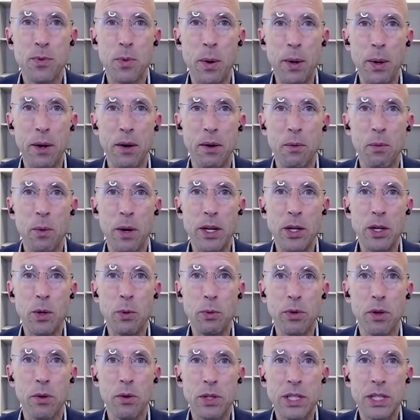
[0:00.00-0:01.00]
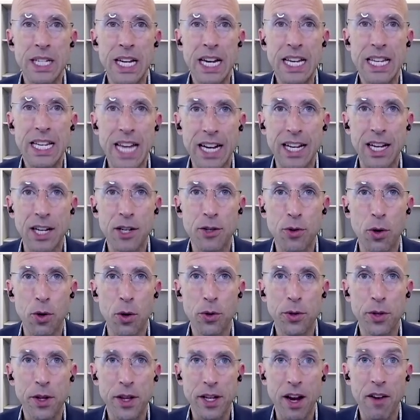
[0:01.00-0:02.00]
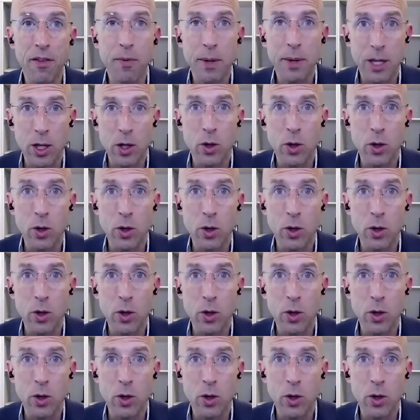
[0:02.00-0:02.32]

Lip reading: when you cede that control to the government,